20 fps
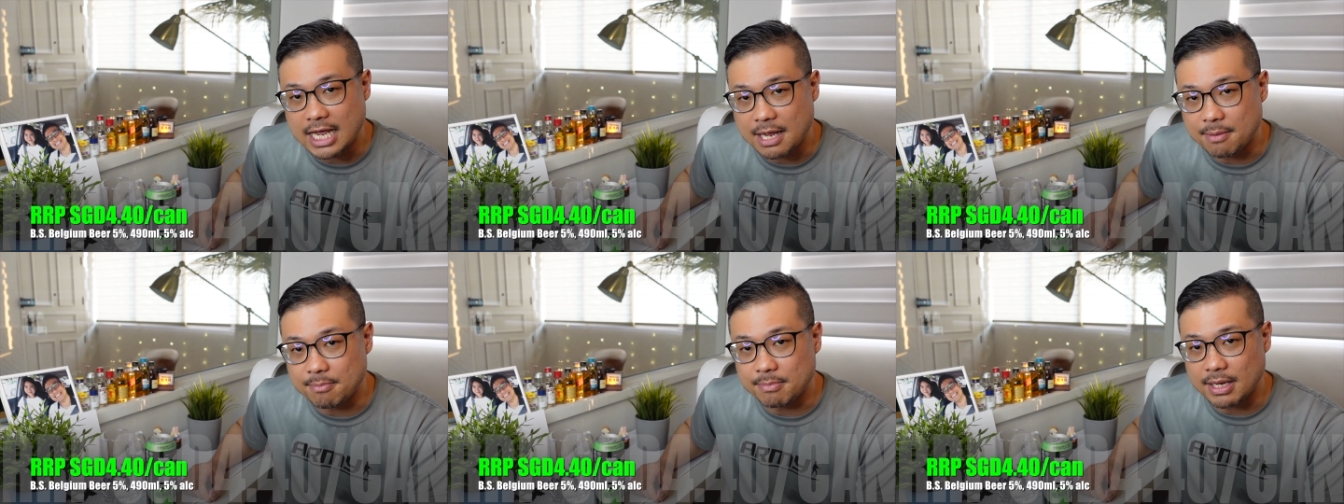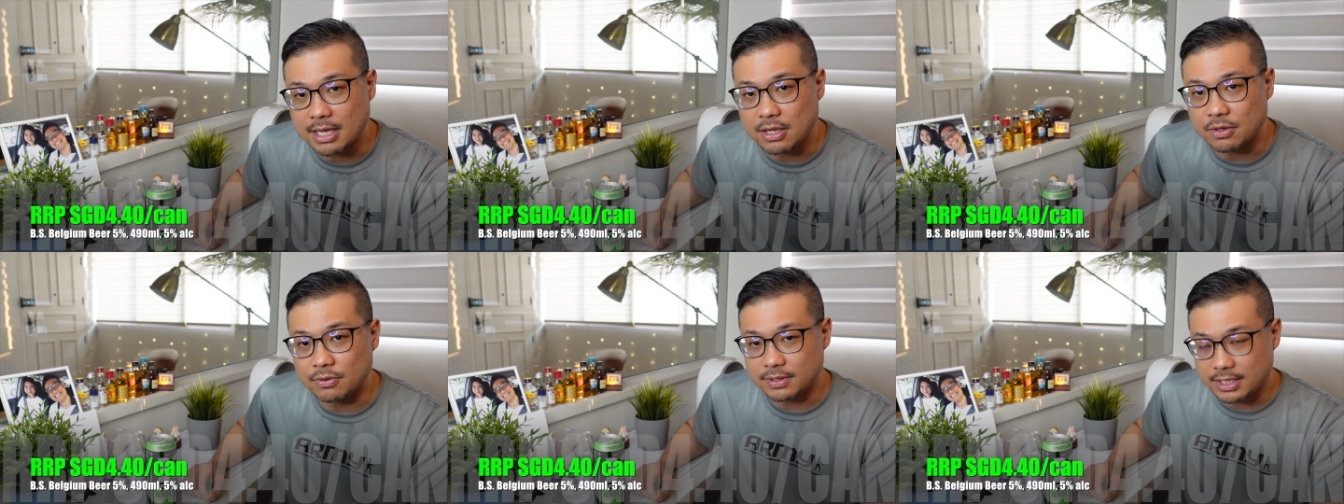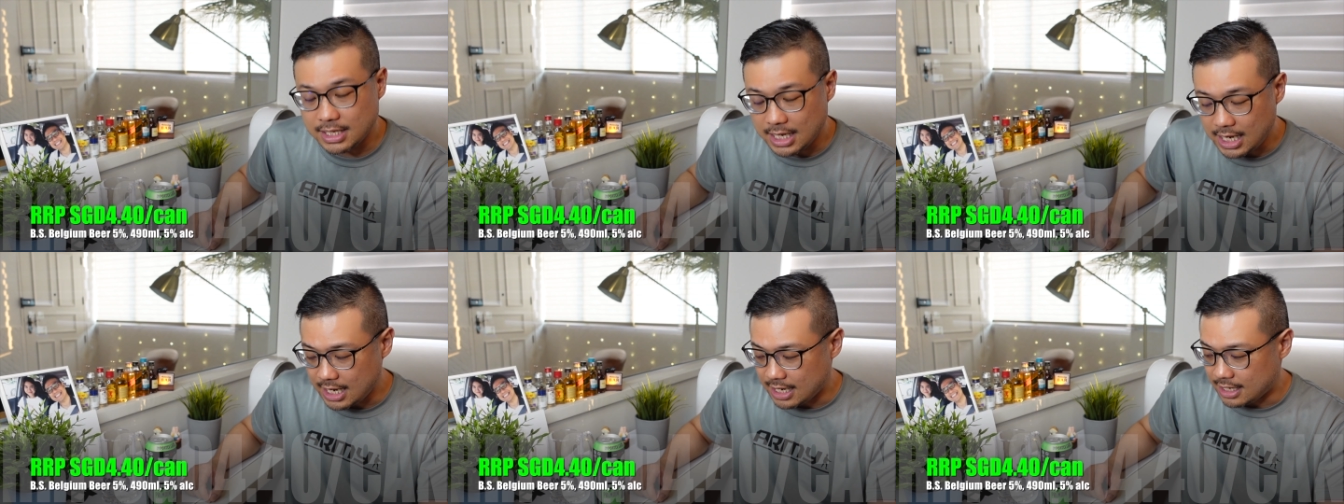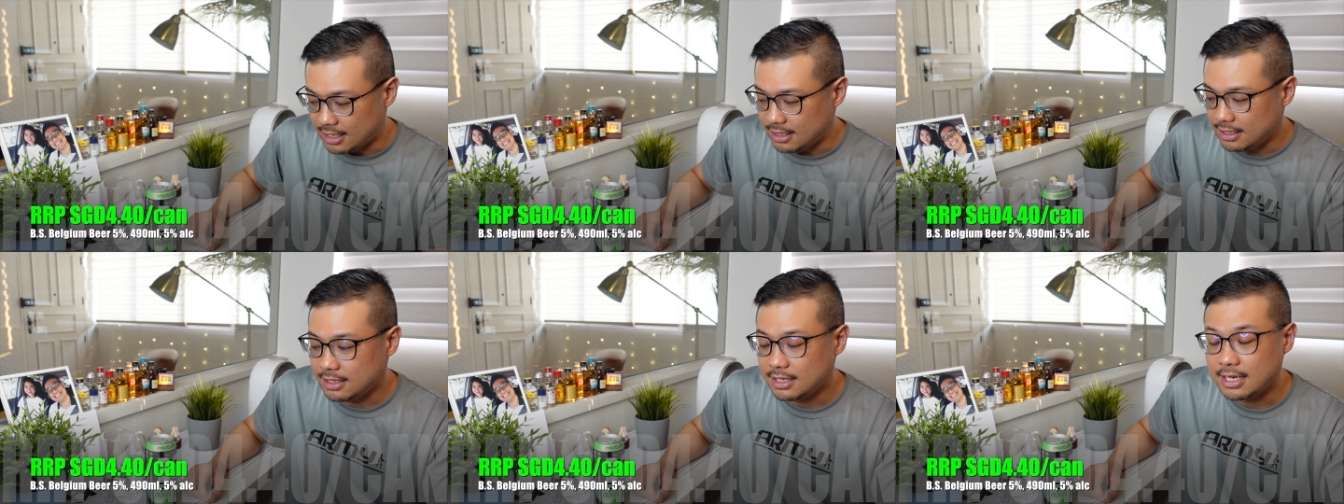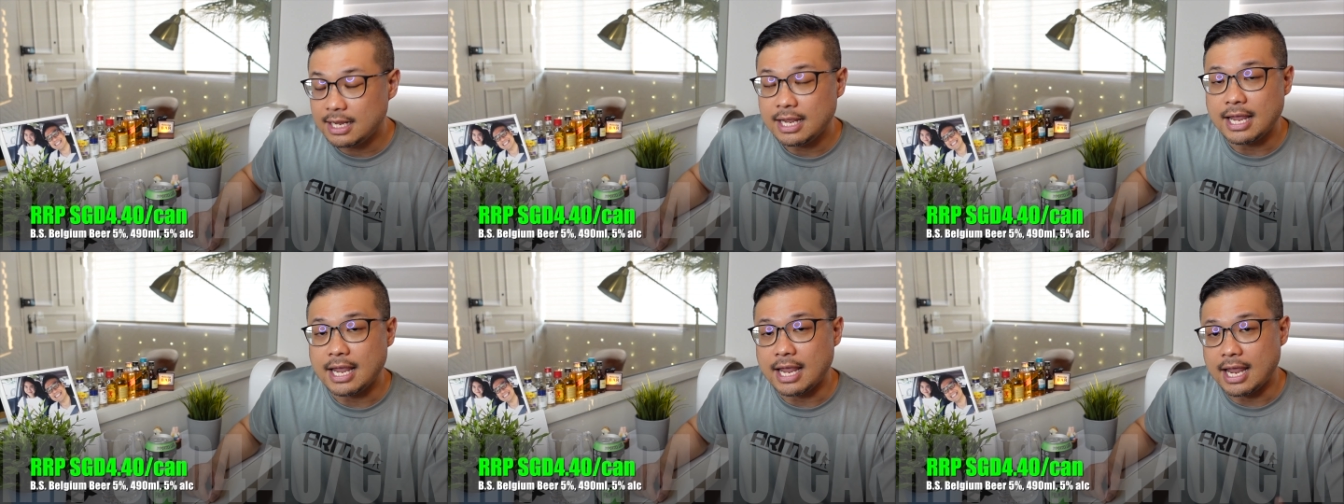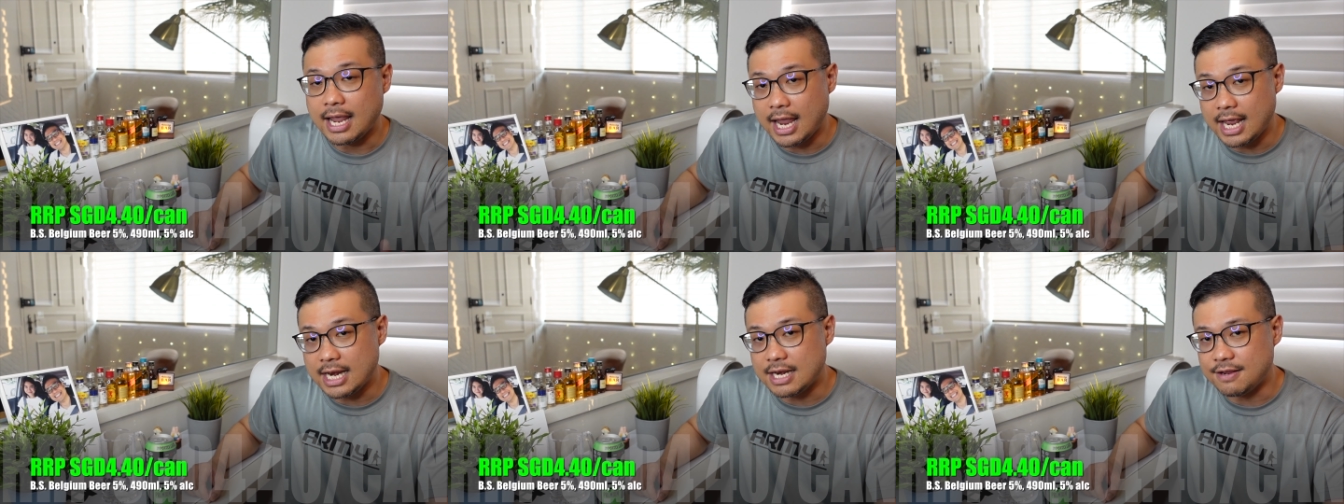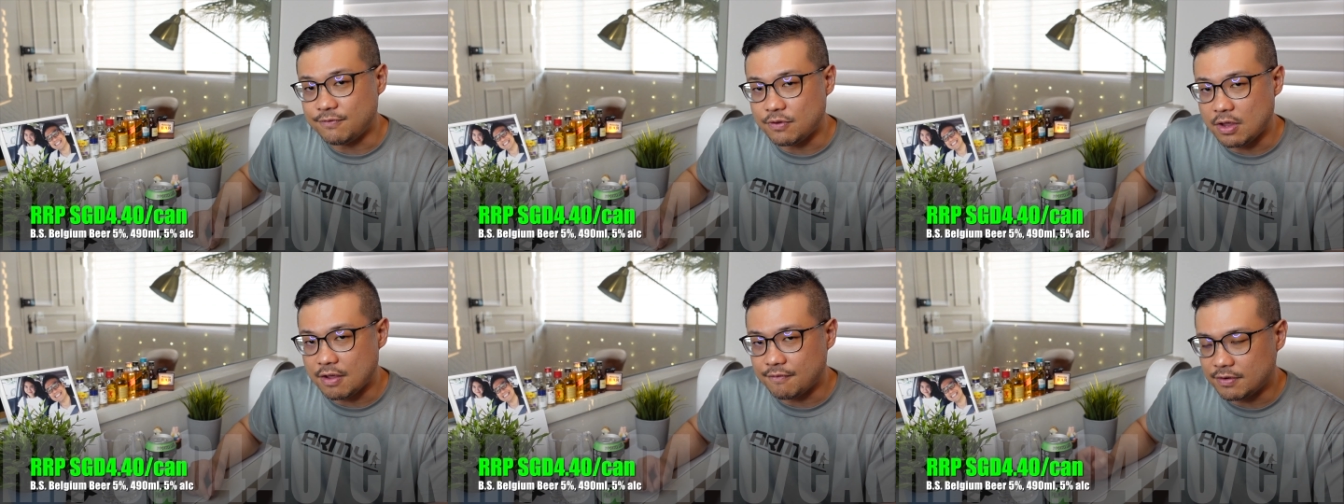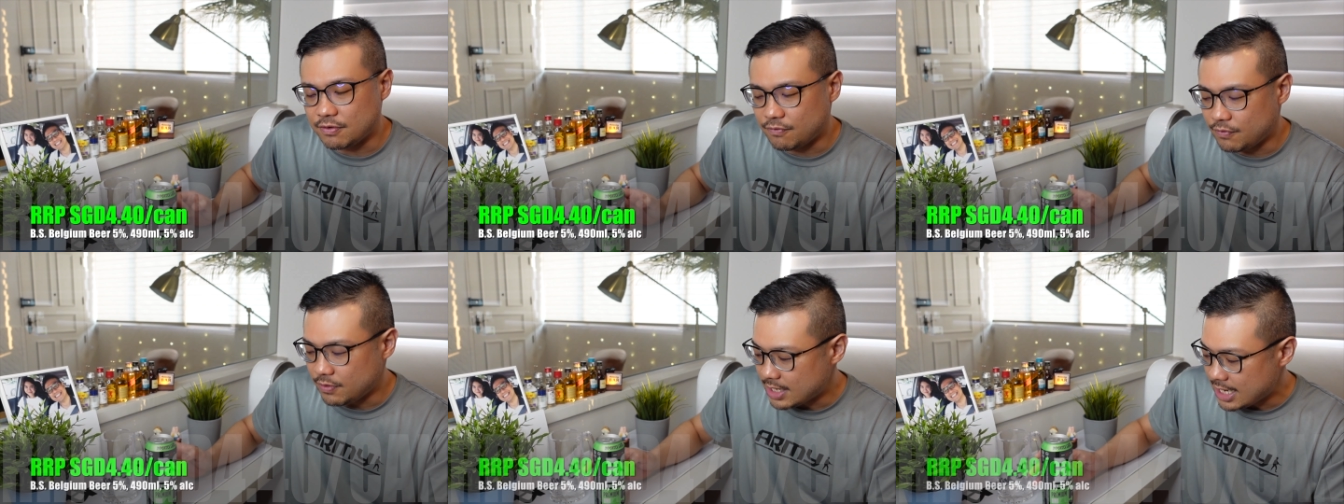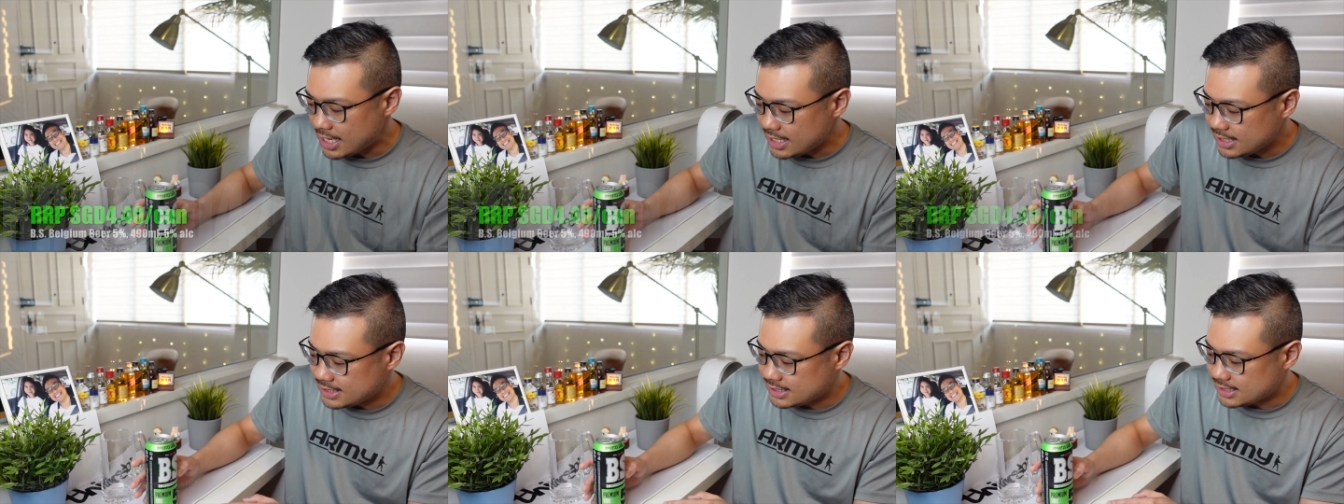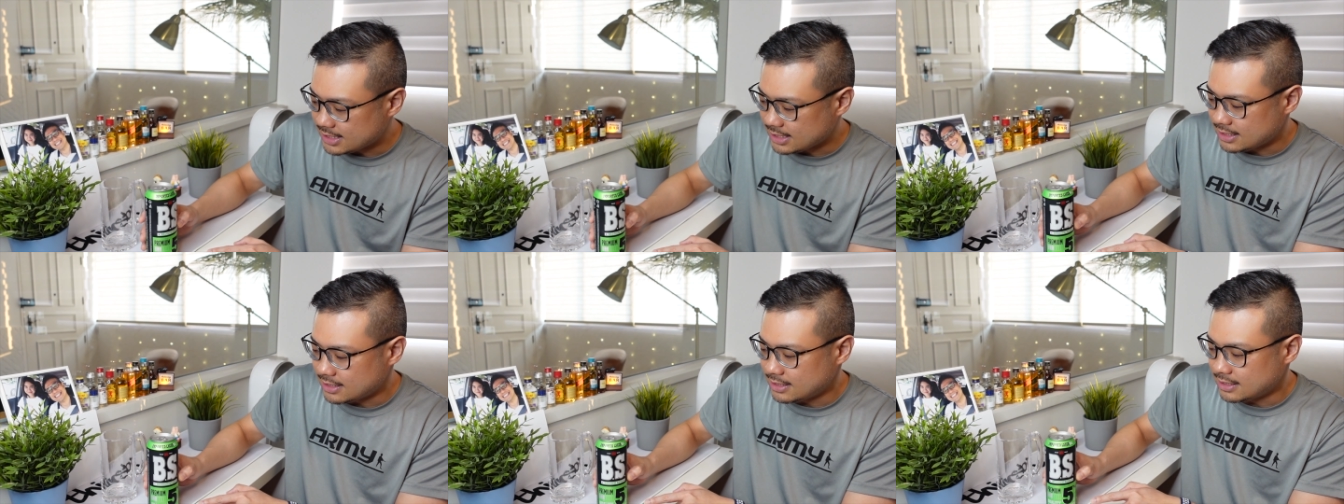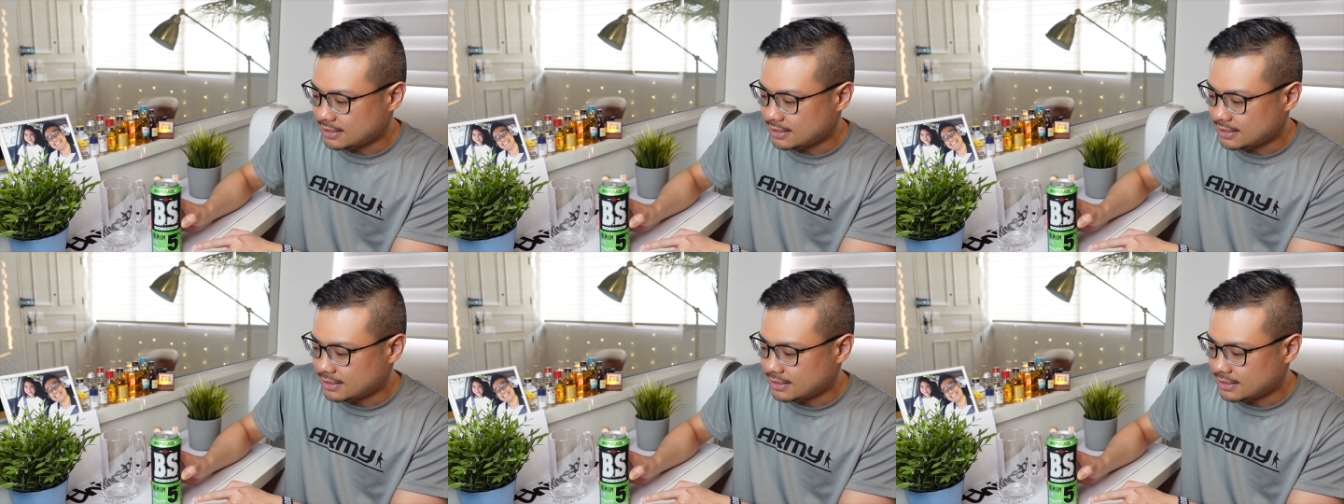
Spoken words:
ml can, and if you haven't realized,